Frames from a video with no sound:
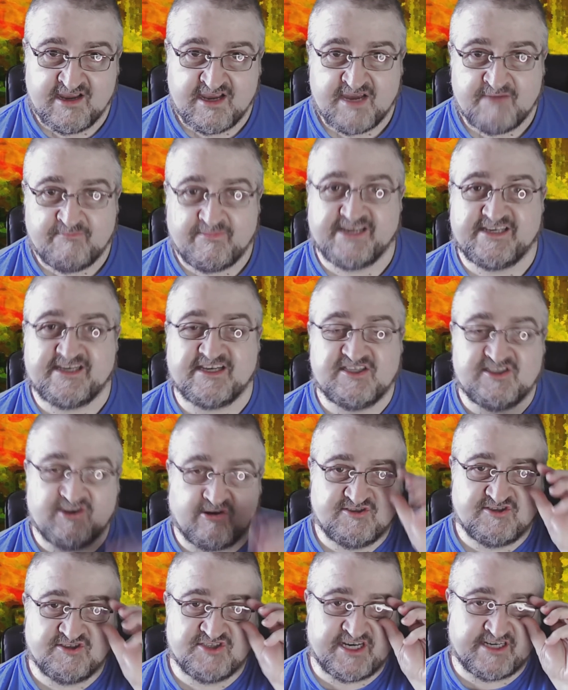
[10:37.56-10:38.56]
but he does
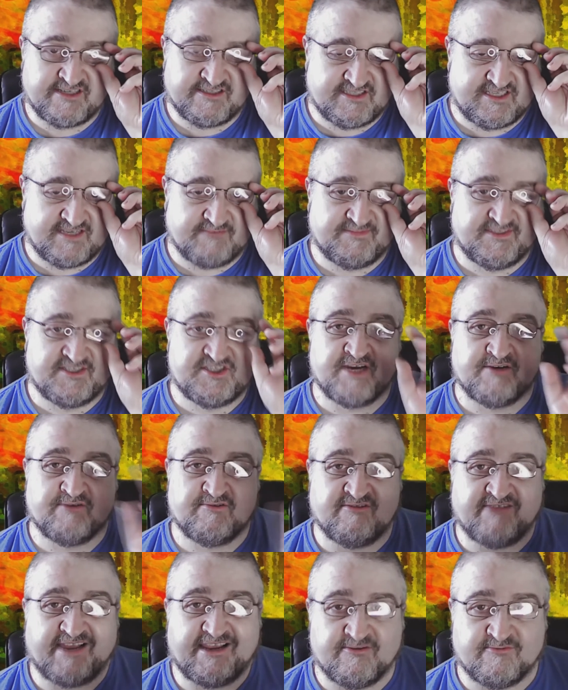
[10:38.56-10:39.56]
also seem to
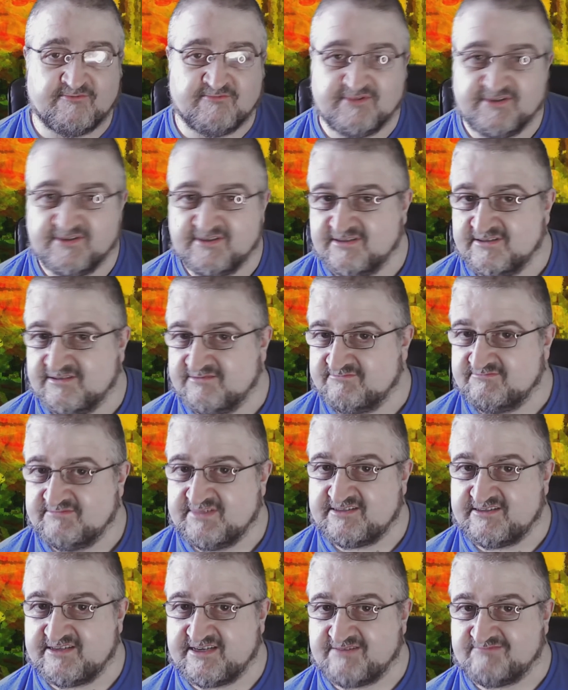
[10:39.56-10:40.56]
genuinely like them.
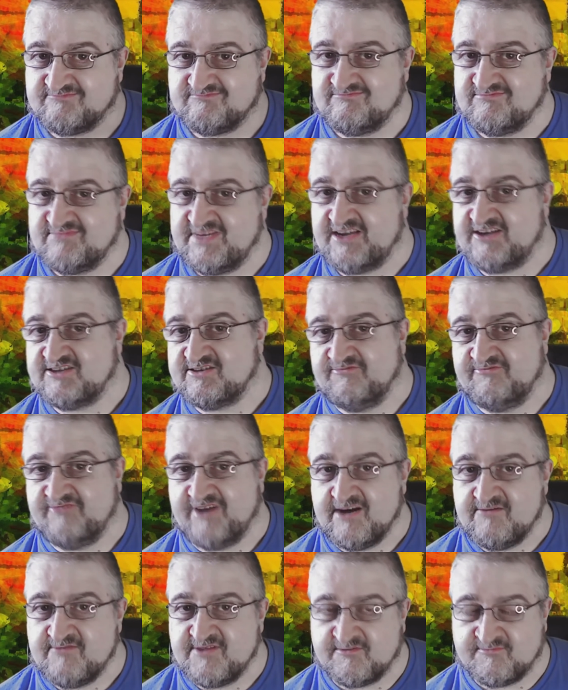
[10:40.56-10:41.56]
It's like he gets on
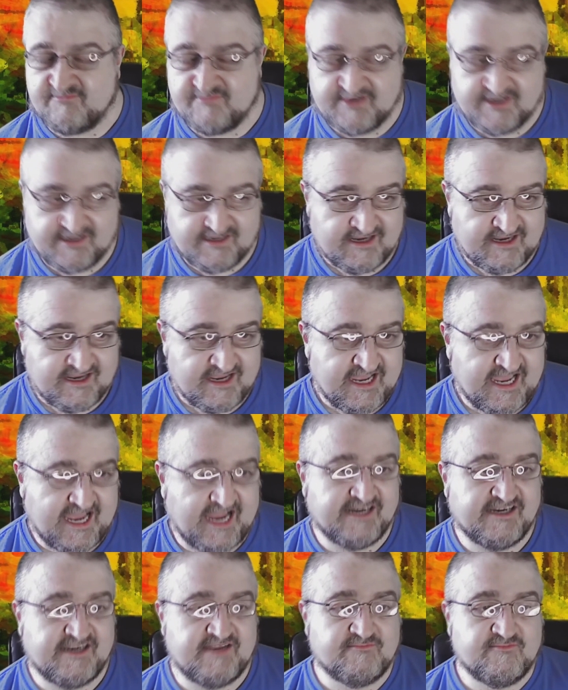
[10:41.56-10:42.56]
fine with them.
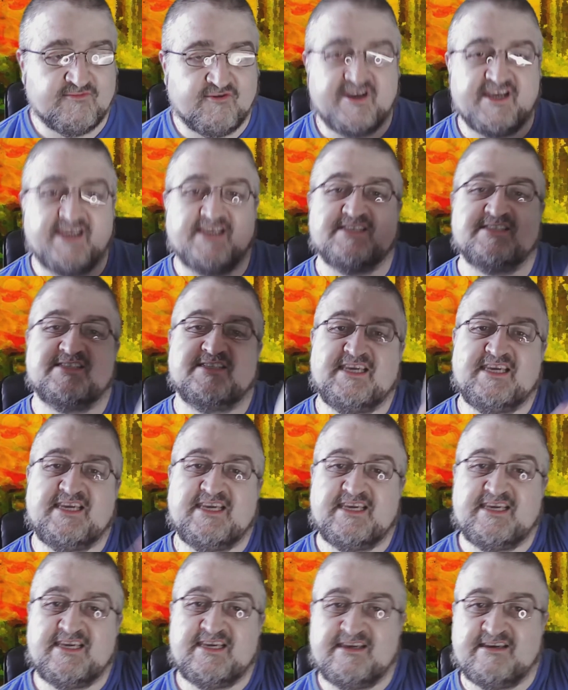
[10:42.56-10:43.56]
And the more you
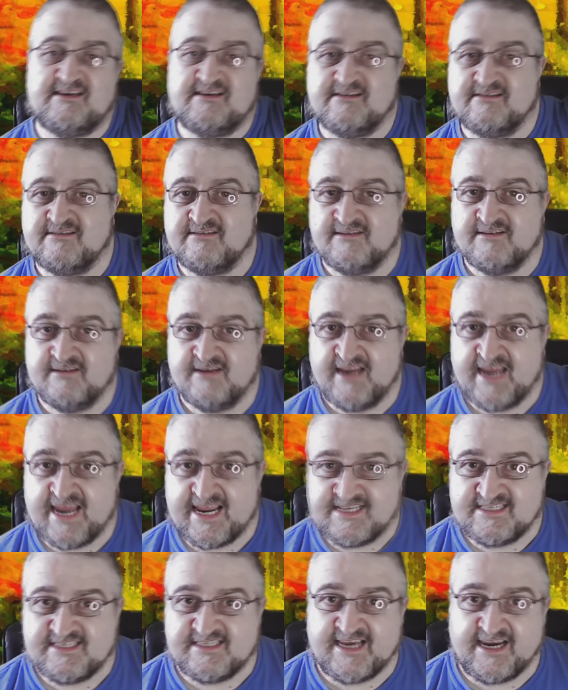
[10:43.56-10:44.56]
see his
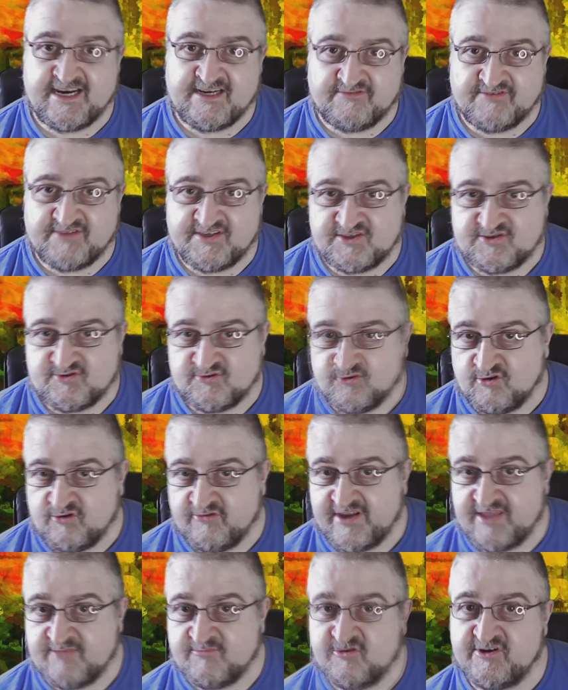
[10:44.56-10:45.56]
side of the story,
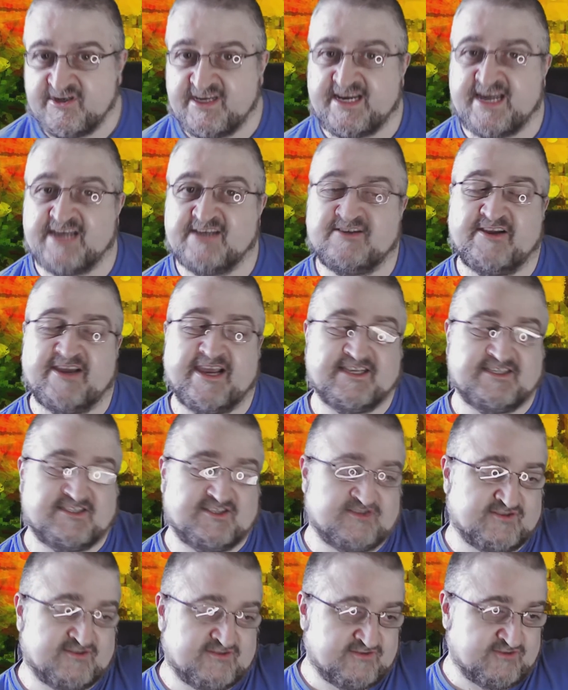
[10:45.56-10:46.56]
the more you get into his
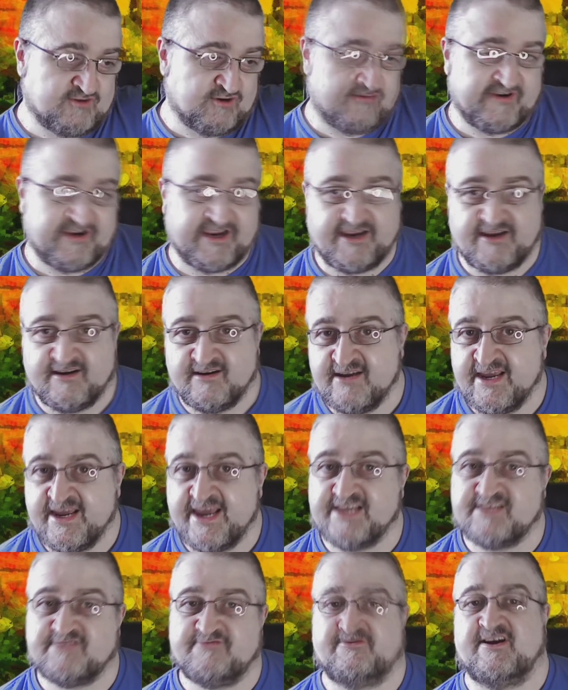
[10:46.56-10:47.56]
story,
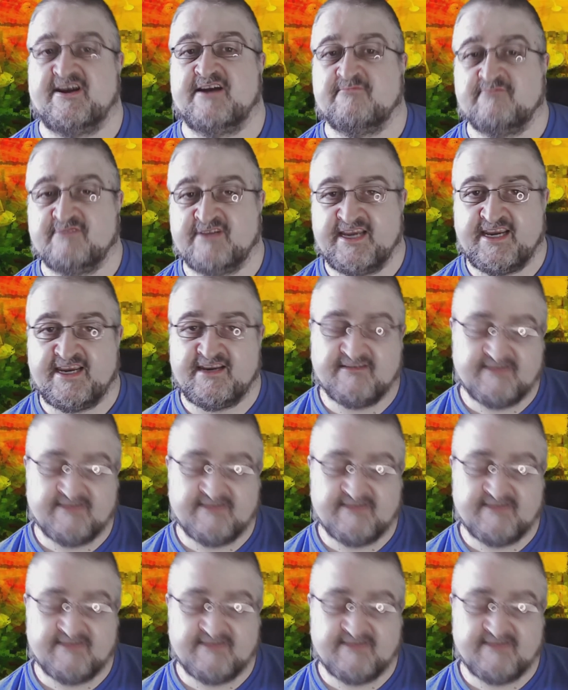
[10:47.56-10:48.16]
his family,